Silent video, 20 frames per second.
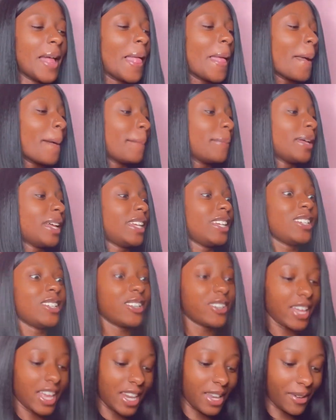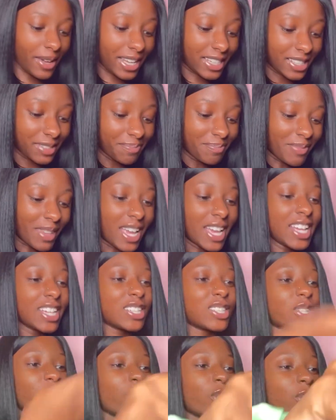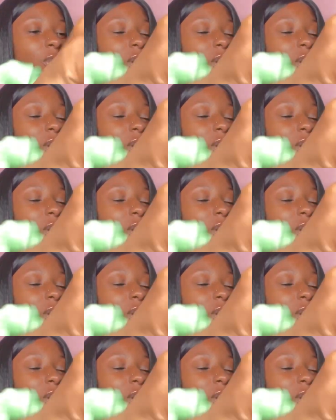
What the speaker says: but, you know, anyways. So